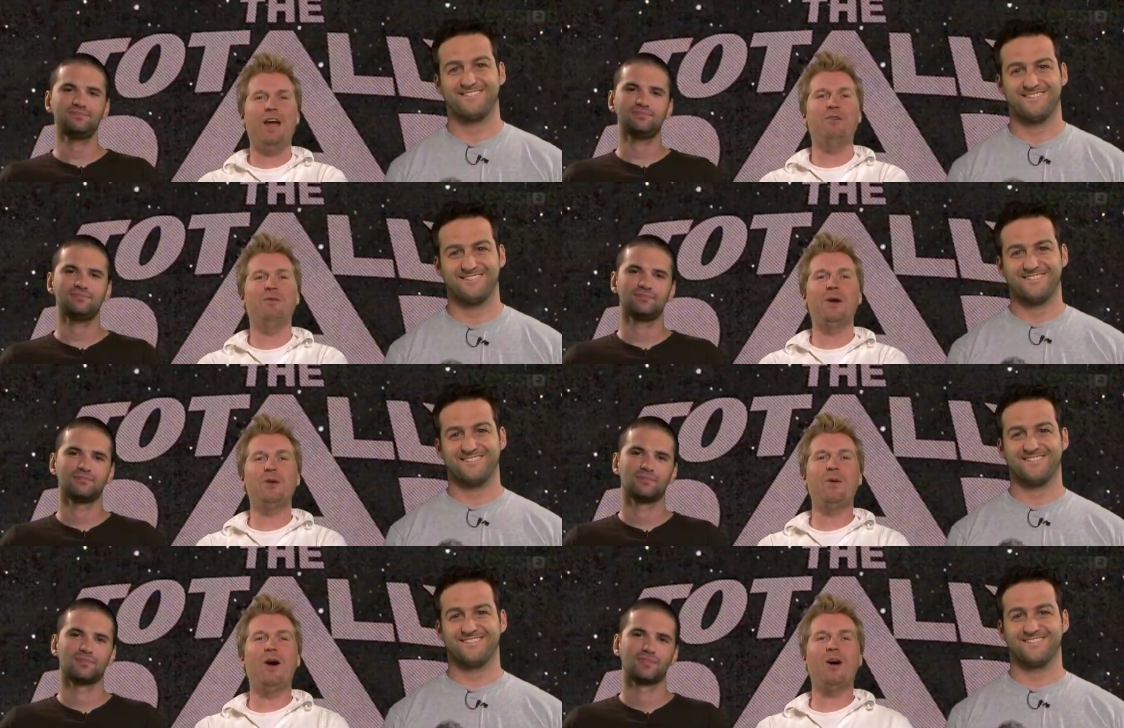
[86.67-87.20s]

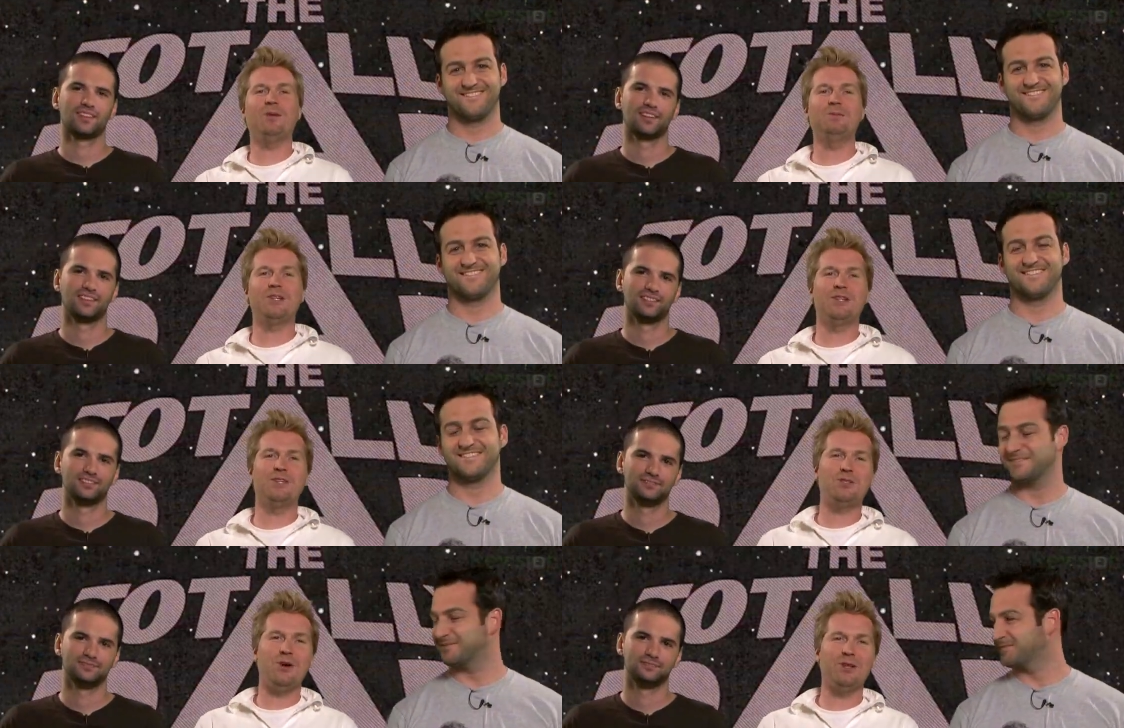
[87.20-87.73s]
Speaker 1: everybody, welcome
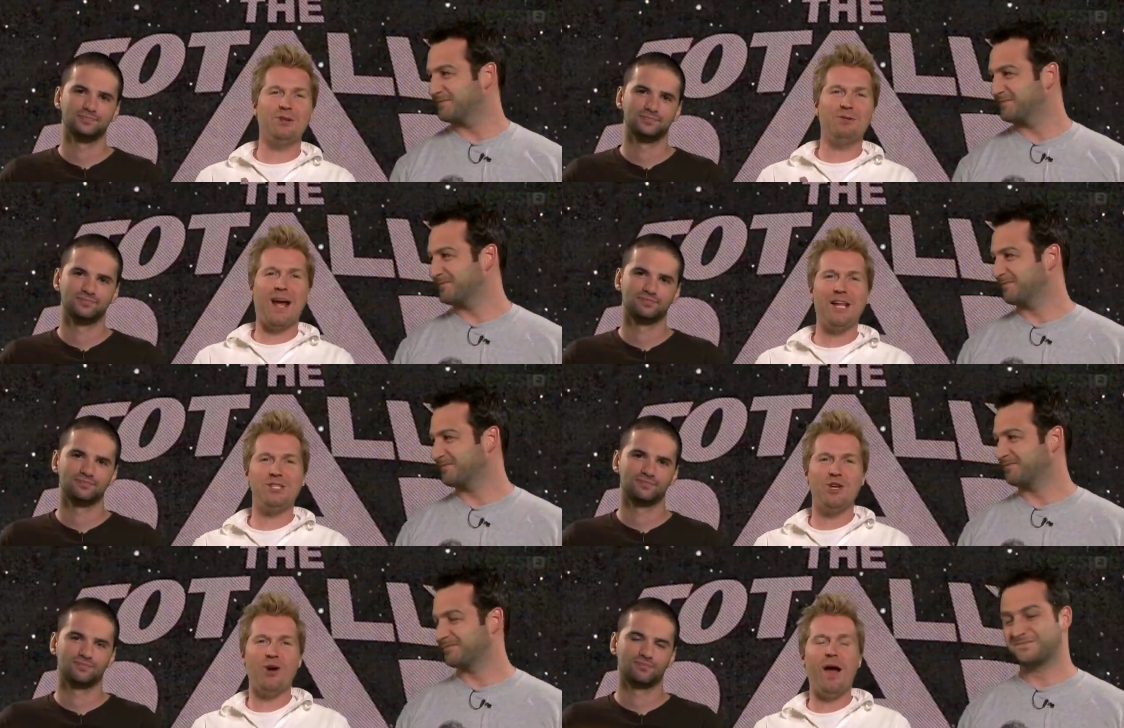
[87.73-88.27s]
to the Totally
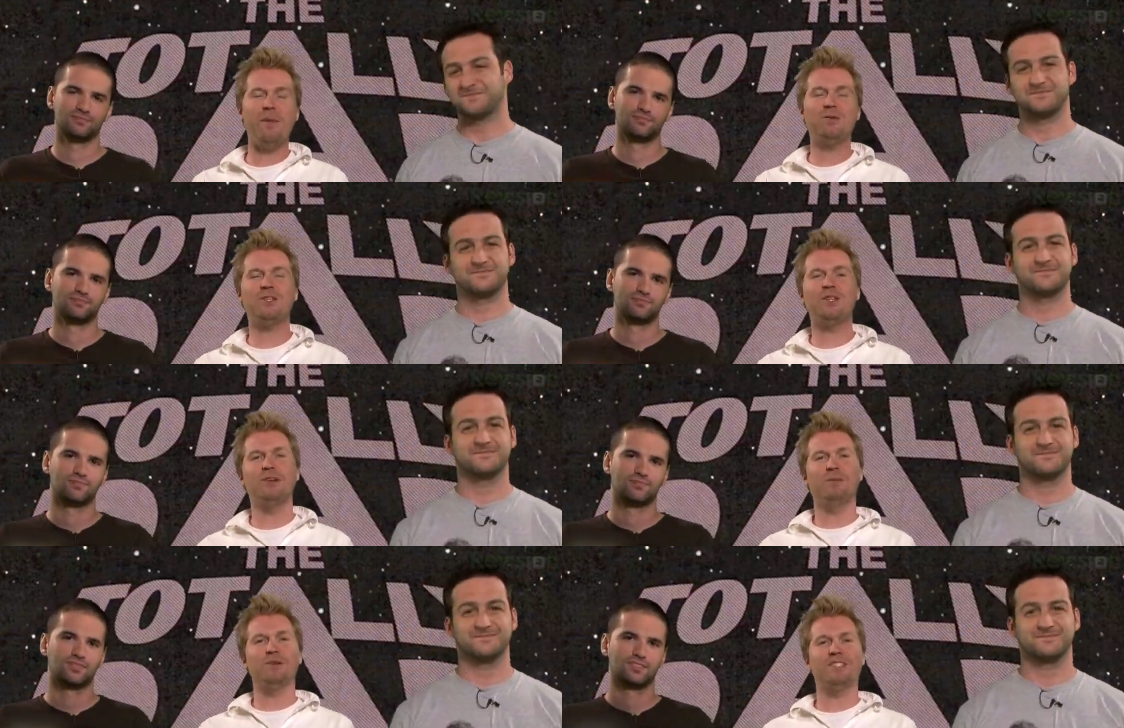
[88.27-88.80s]
Rad Show,
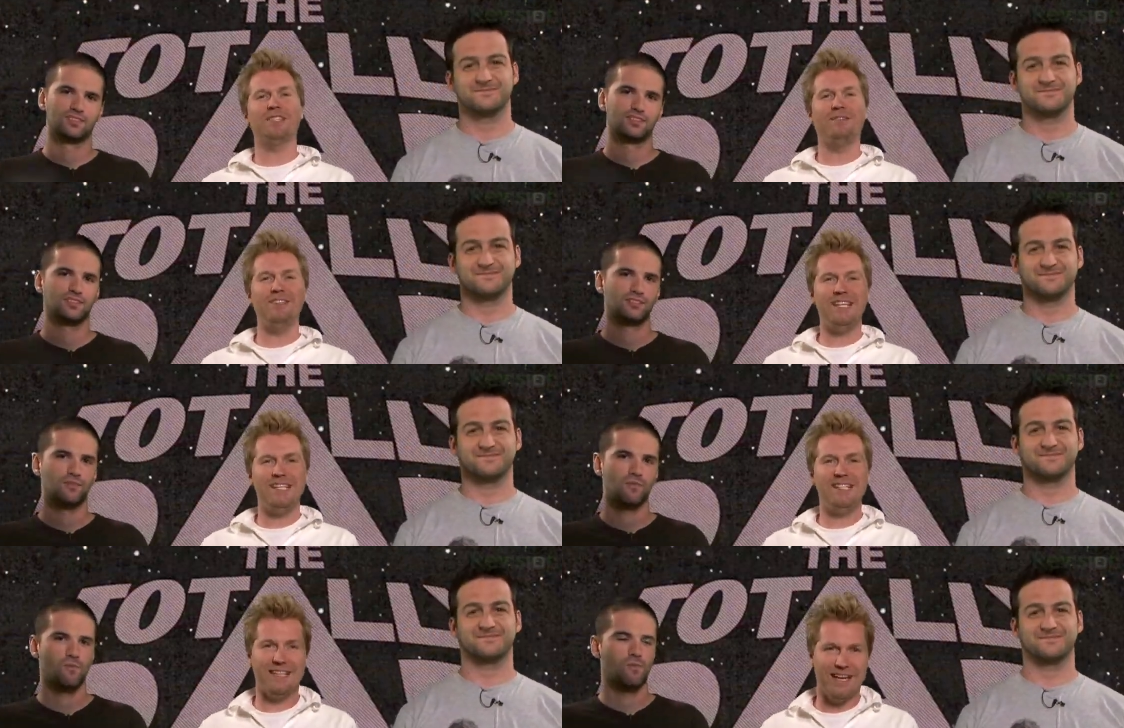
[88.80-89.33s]
episode number
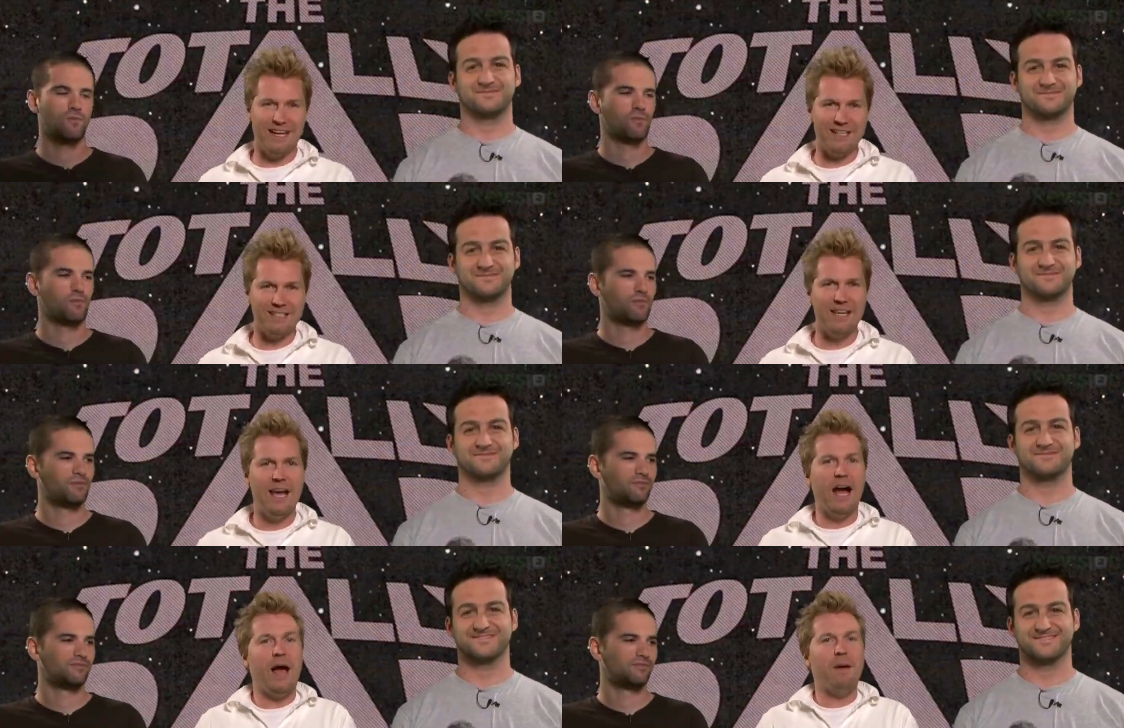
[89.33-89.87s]

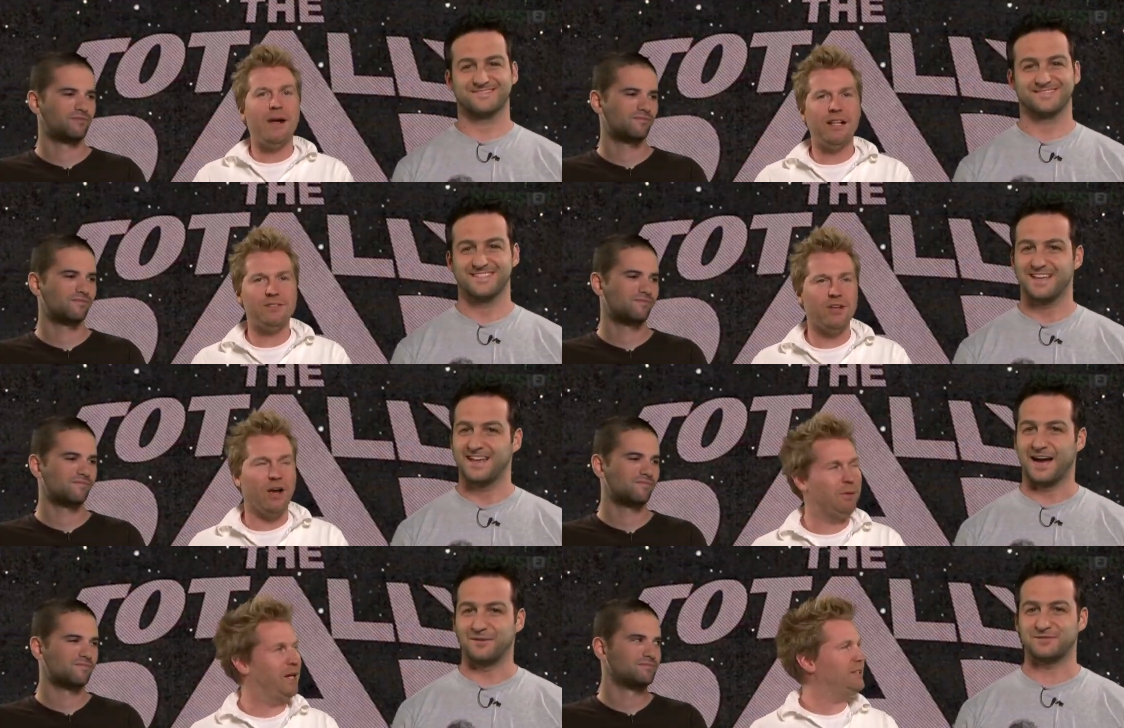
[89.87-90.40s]
76. I'm
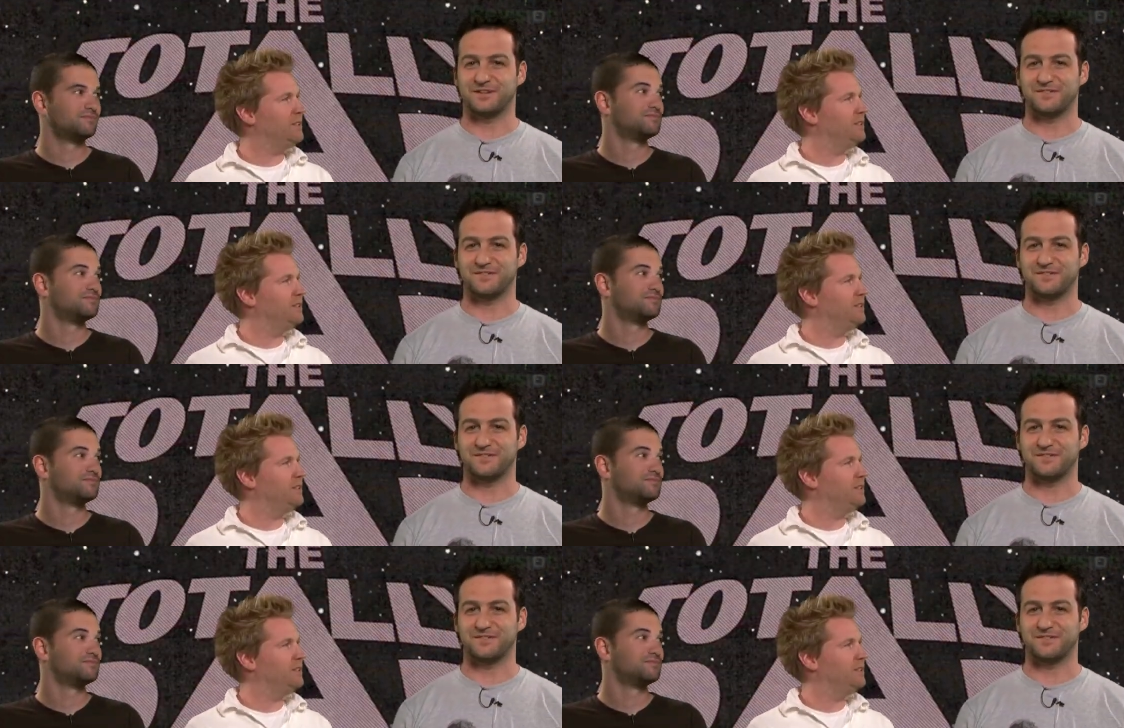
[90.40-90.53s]
Alex Hopper. I'm